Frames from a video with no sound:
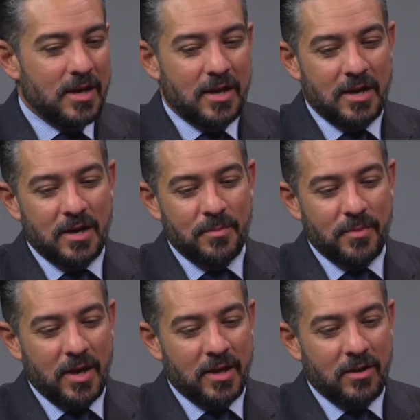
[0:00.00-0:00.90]

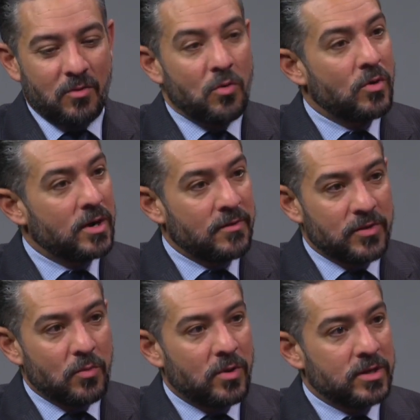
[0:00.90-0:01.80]
Um, and, or if
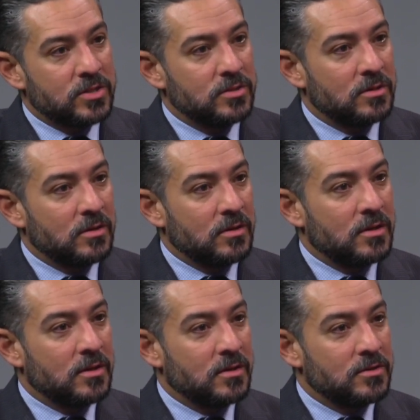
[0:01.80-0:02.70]
they want to
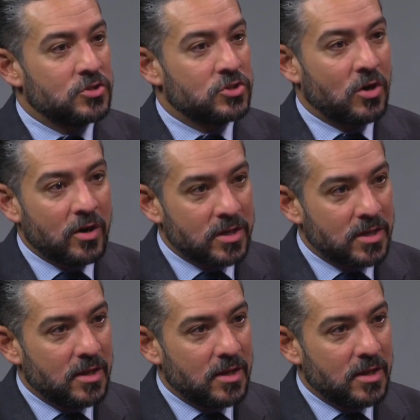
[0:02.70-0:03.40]
uh, start